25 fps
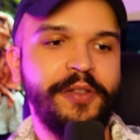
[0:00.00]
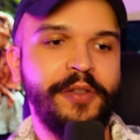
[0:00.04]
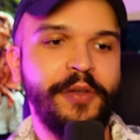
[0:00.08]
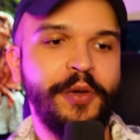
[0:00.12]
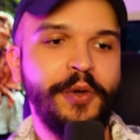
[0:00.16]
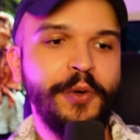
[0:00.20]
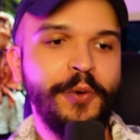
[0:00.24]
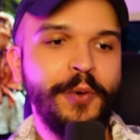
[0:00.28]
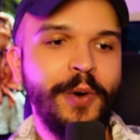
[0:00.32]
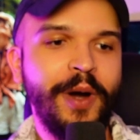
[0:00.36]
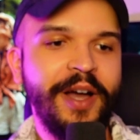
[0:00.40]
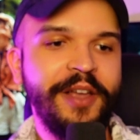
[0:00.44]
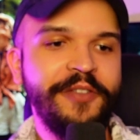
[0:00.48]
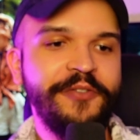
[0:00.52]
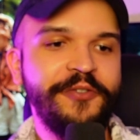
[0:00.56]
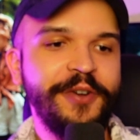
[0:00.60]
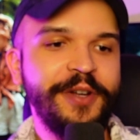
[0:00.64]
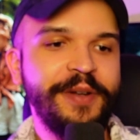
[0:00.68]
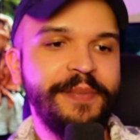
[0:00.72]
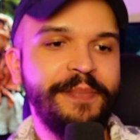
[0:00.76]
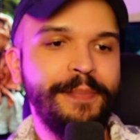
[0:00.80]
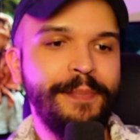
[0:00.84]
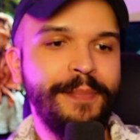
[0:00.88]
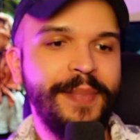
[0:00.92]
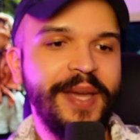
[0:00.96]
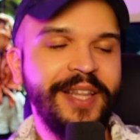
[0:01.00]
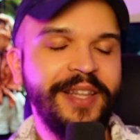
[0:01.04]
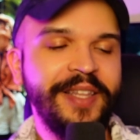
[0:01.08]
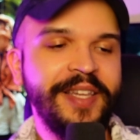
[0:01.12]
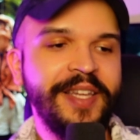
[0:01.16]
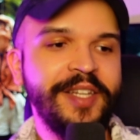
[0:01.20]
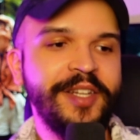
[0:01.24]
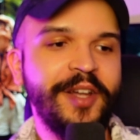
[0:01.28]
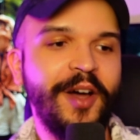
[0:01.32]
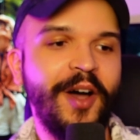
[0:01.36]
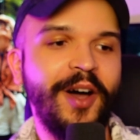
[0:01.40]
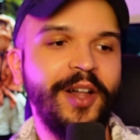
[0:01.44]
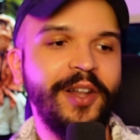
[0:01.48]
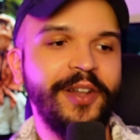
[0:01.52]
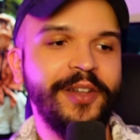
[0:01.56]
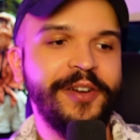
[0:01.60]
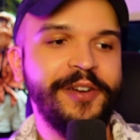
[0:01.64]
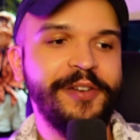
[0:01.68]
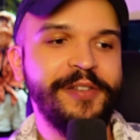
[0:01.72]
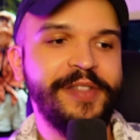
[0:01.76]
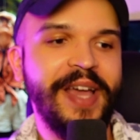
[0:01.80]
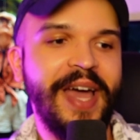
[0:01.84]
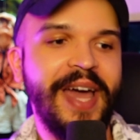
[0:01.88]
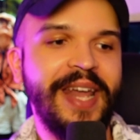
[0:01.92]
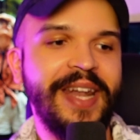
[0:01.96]
two hundred million
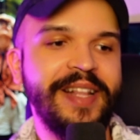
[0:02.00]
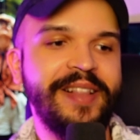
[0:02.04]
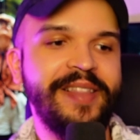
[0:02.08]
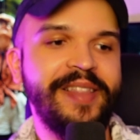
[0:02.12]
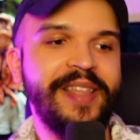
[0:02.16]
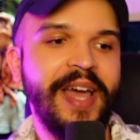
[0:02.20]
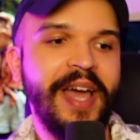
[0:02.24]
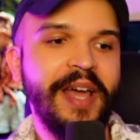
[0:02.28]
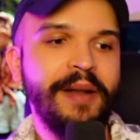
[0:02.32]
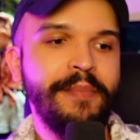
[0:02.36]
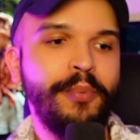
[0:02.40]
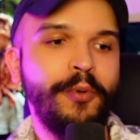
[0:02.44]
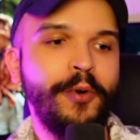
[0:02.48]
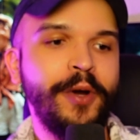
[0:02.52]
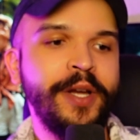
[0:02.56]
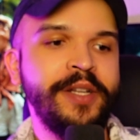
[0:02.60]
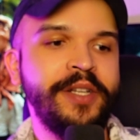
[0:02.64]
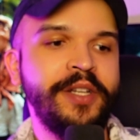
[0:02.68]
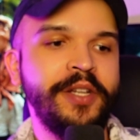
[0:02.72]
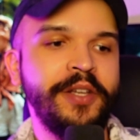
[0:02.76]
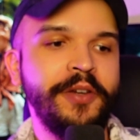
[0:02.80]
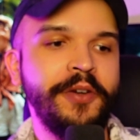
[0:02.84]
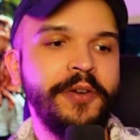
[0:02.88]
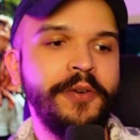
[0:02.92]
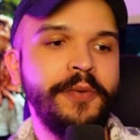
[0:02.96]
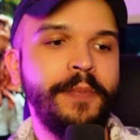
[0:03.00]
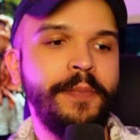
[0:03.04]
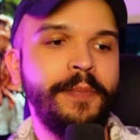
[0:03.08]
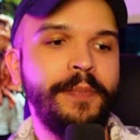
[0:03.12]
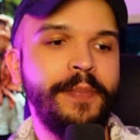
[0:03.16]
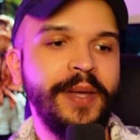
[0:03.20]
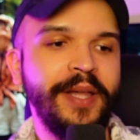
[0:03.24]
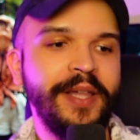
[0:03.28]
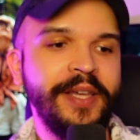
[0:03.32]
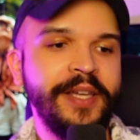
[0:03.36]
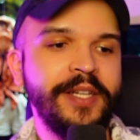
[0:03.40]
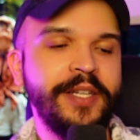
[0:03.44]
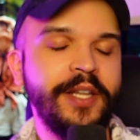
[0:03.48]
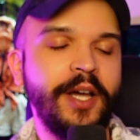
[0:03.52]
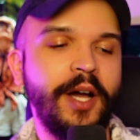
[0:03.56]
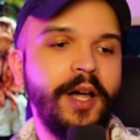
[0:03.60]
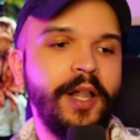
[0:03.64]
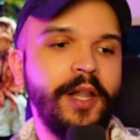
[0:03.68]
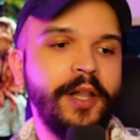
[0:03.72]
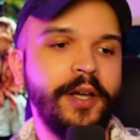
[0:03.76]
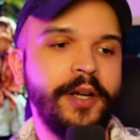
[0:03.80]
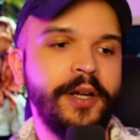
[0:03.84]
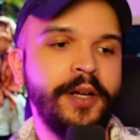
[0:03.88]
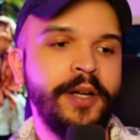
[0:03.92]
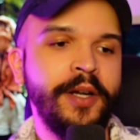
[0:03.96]
dollars at a ten point two billion
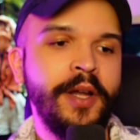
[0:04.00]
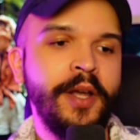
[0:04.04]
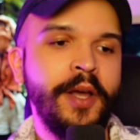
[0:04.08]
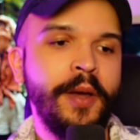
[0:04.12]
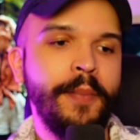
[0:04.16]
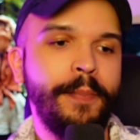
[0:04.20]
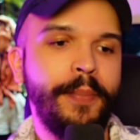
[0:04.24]
dollar